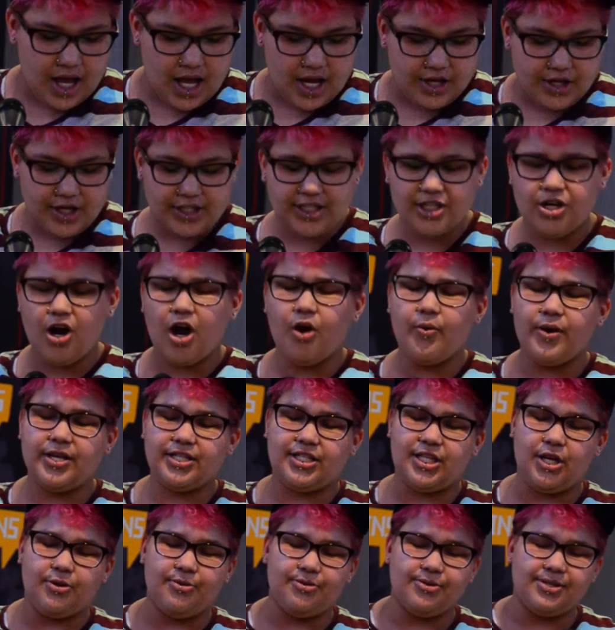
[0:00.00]
Doesn't always
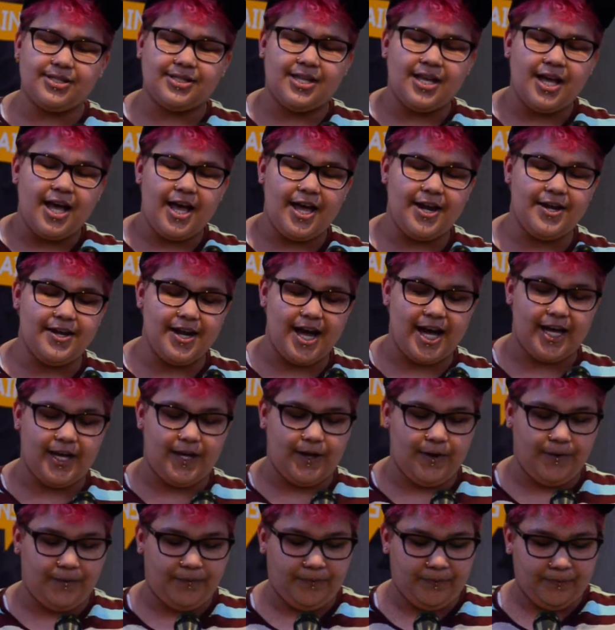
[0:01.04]
use a
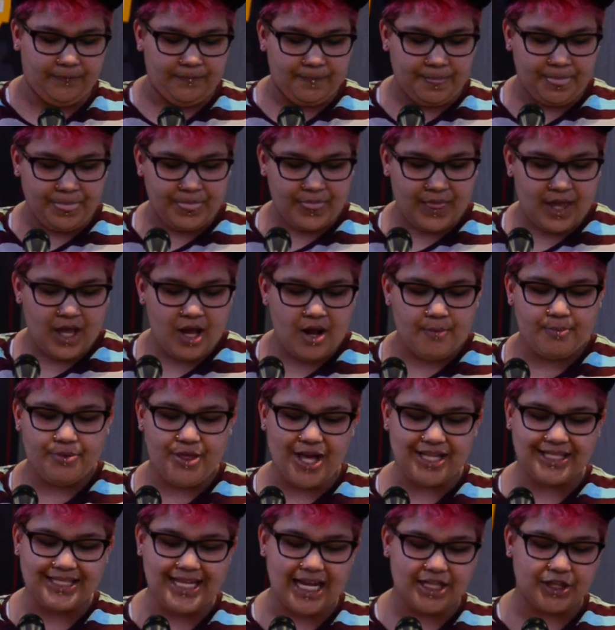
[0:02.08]
knife, but
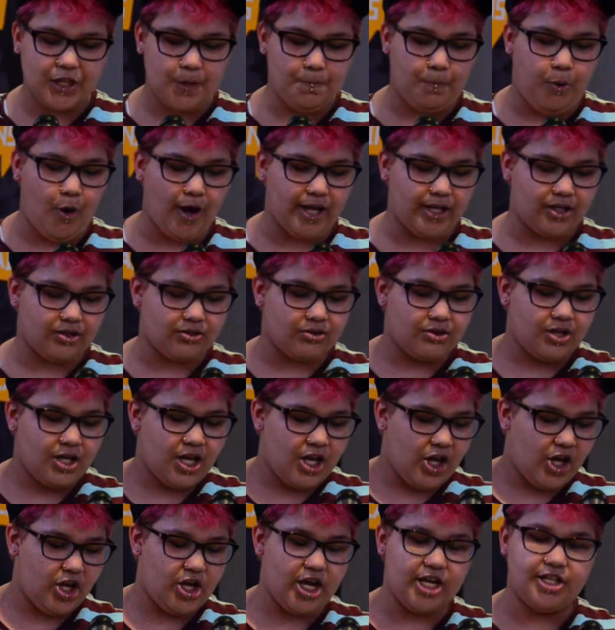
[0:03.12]
that's not the point,
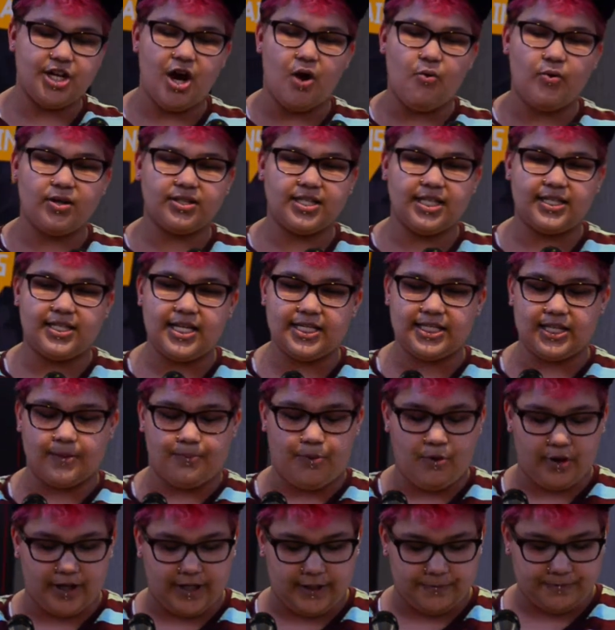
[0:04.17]
and I don't want to
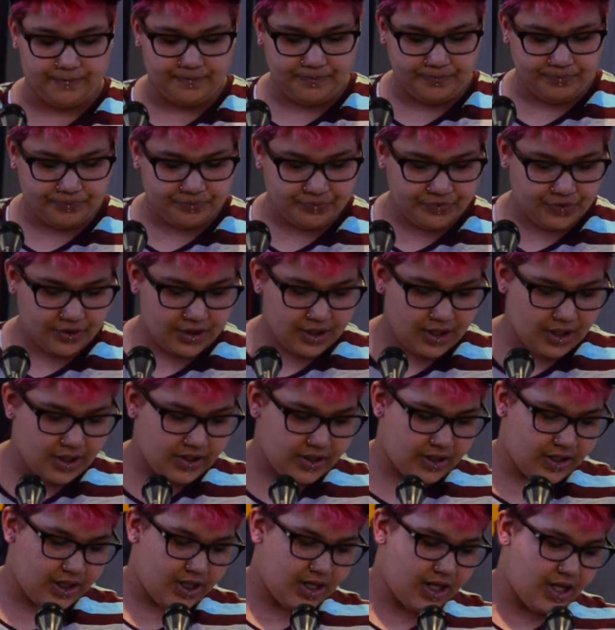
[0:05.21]
disappoint.
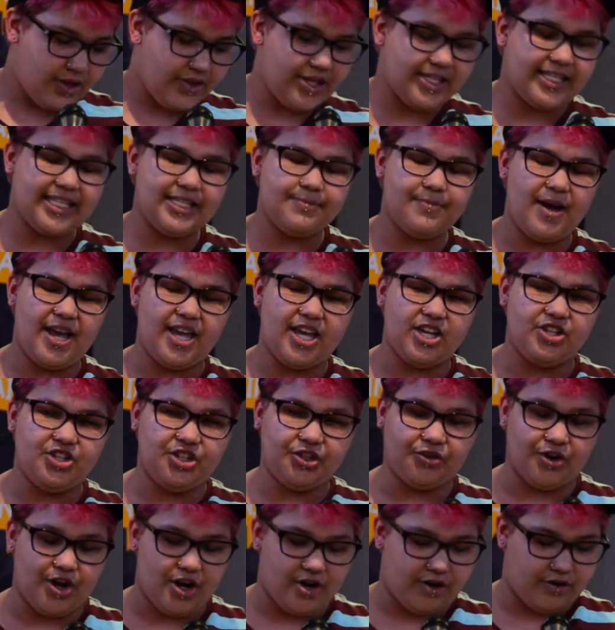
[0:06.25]
This is my
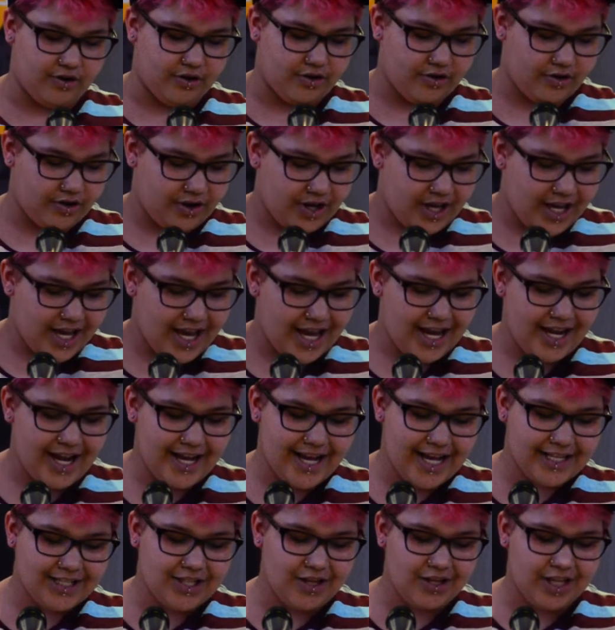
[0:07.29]
intro, and I
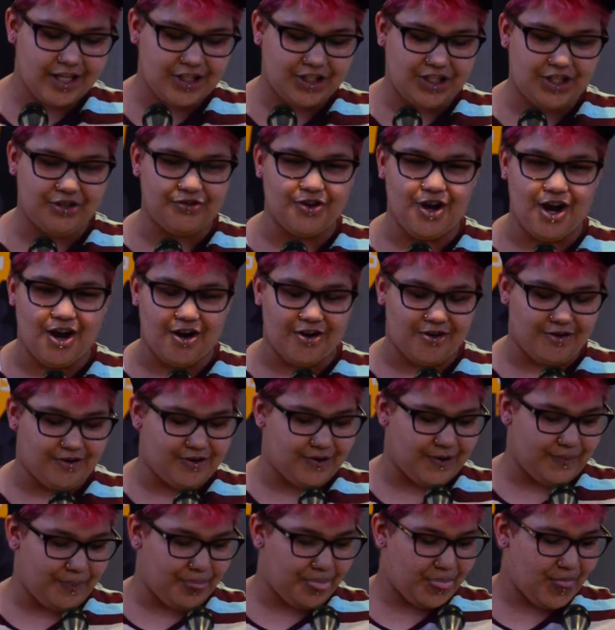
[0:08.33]
guess I'll let you know.
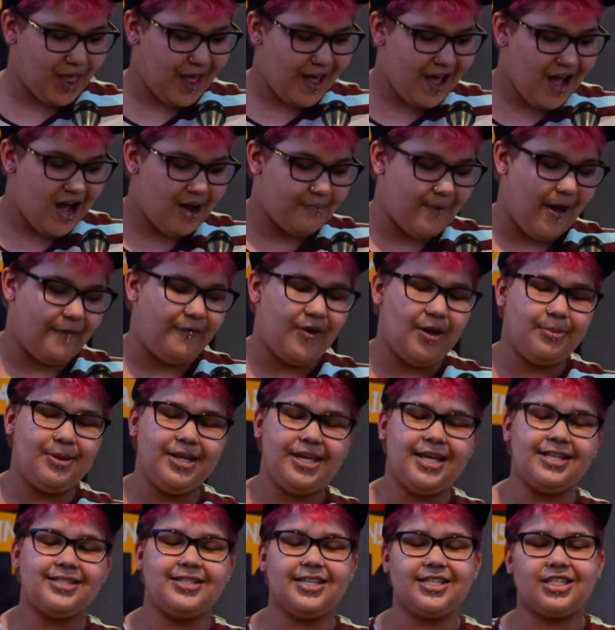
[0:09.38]
My family
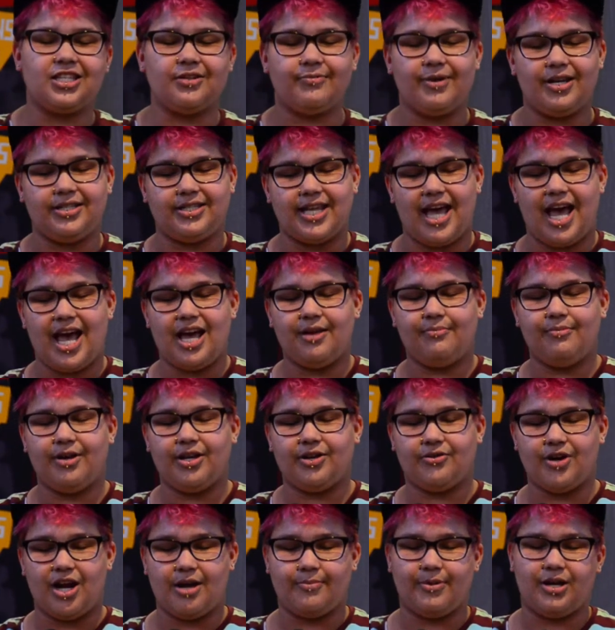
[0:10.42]
consists of my dad, my
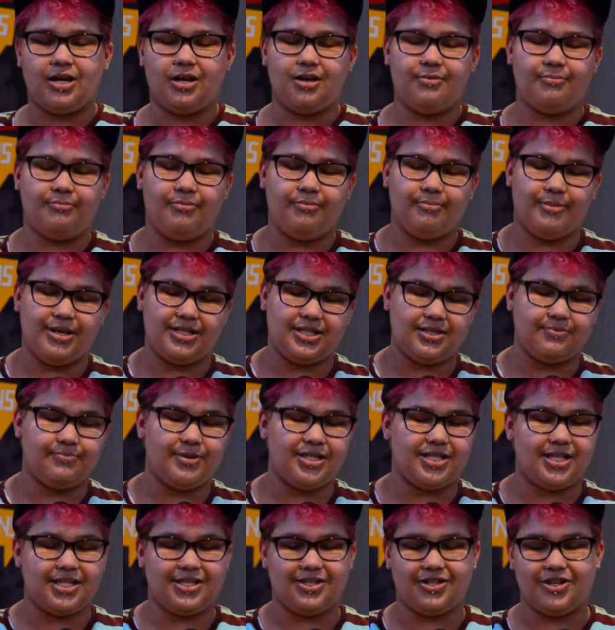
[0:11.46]
grandma, my
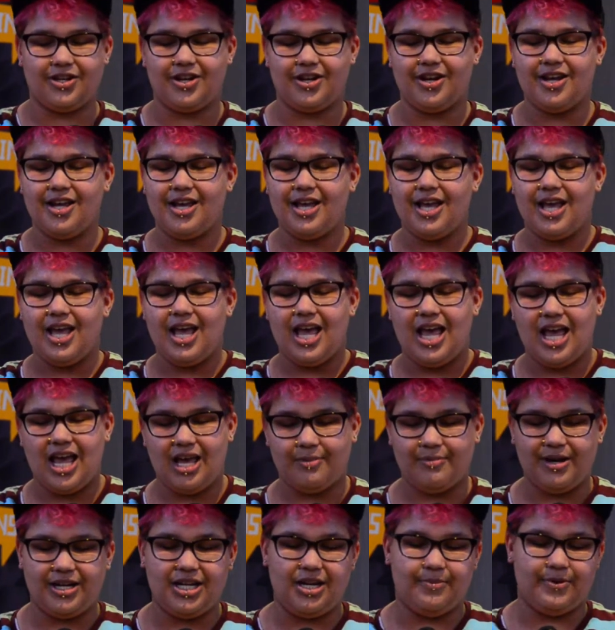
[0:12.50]
sister, and
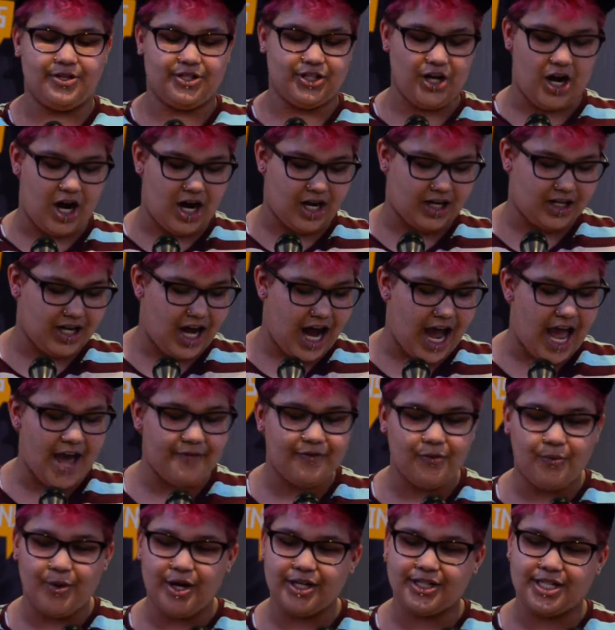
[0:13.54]
my neighbor's dog. I have
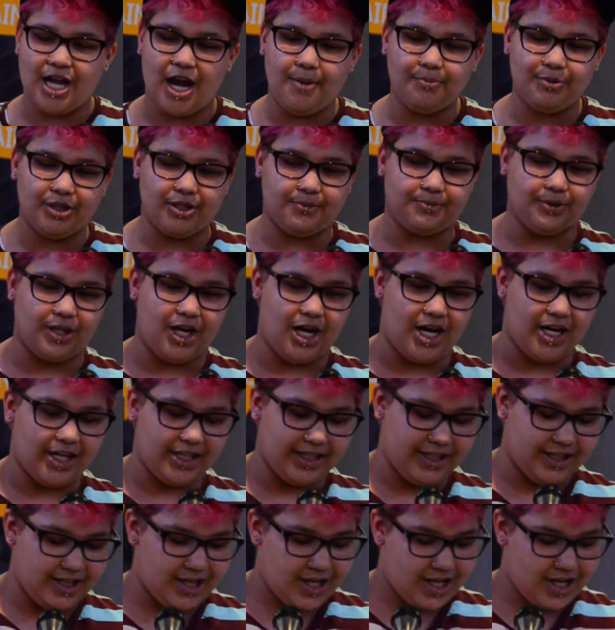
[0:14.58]
a weird Tumblr blog.